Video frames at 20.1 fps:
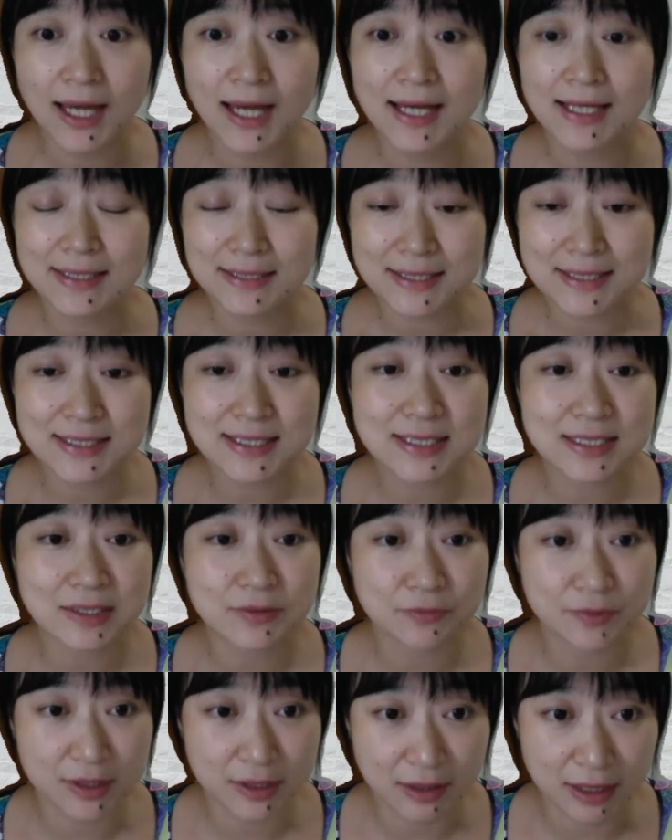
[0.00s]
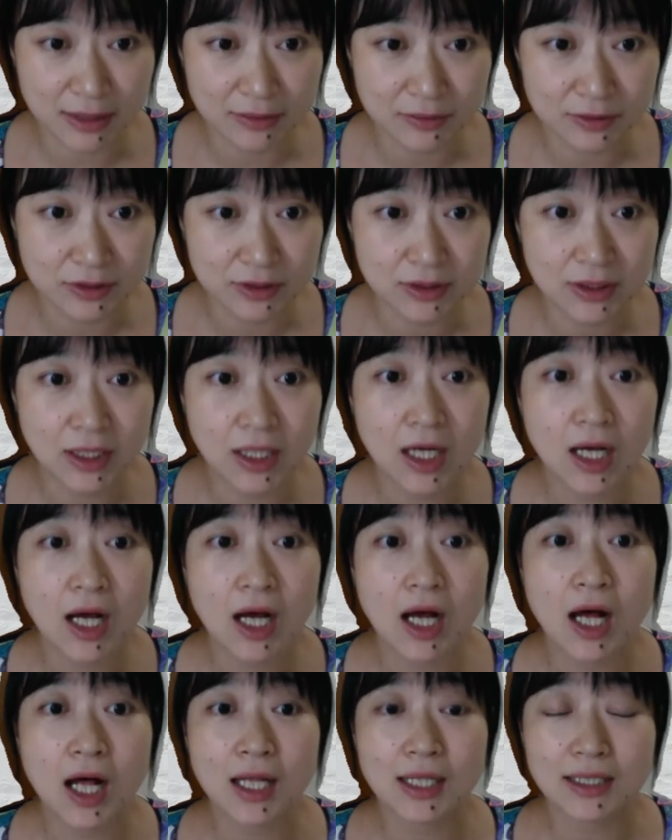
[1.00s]
This is a result.
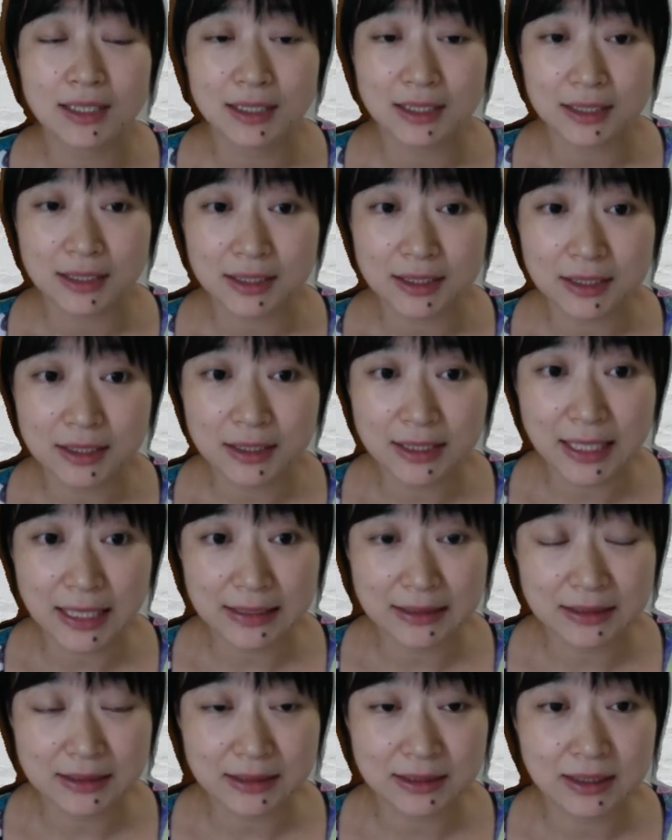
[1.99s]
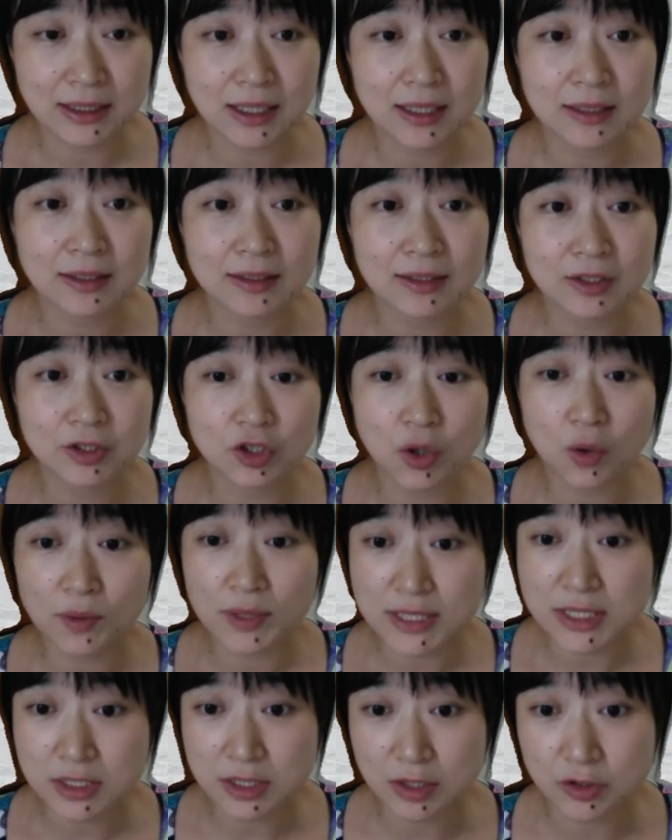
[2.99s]
Look at the no
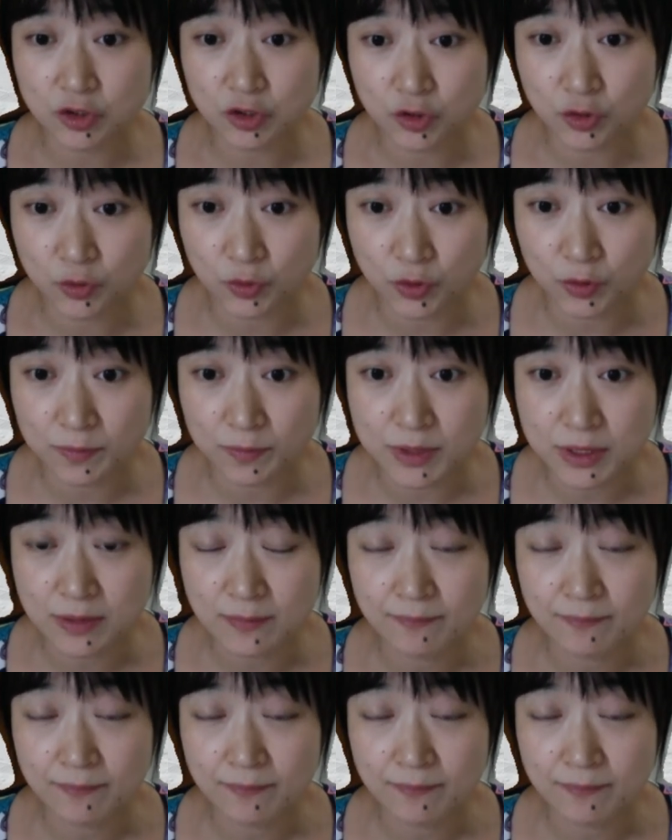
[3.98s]
instruction groups.